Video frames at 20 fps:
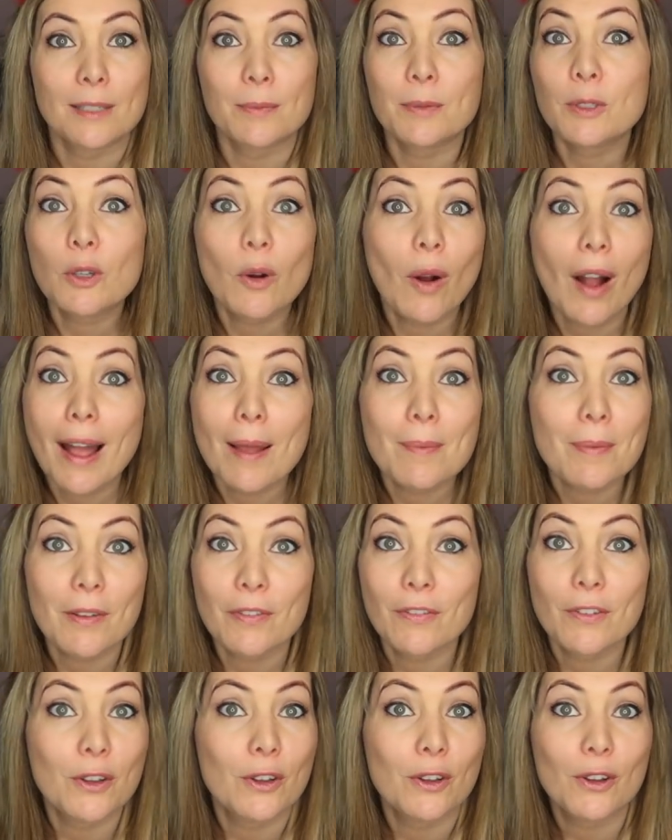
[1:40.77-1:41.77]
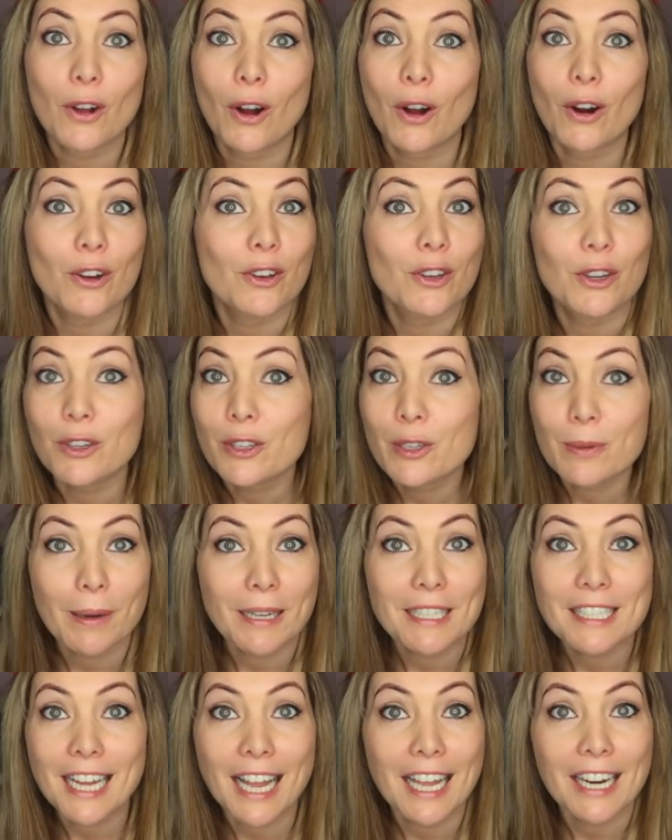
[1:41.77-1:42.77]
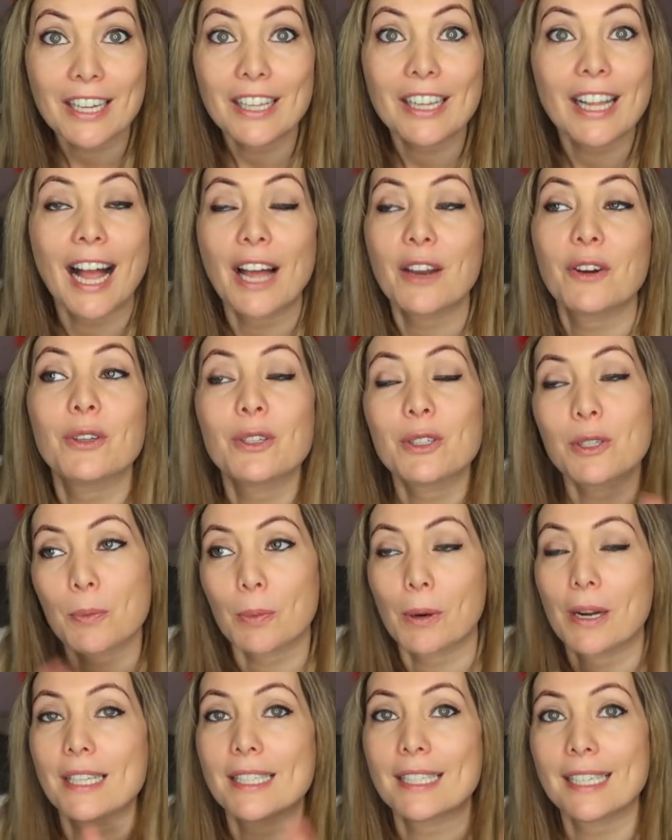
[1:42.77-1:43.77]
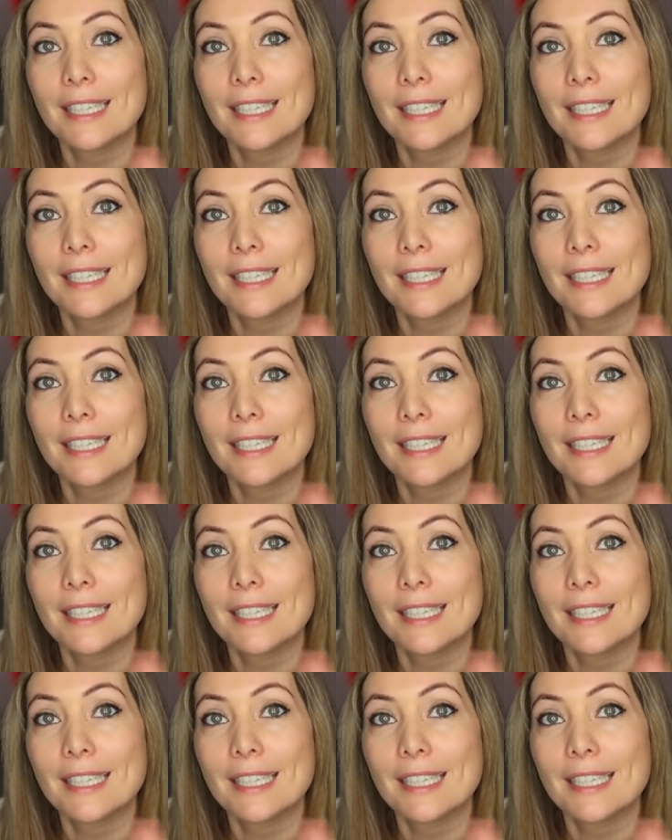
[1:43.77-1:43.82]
Subscribe if you are new to my channel and also press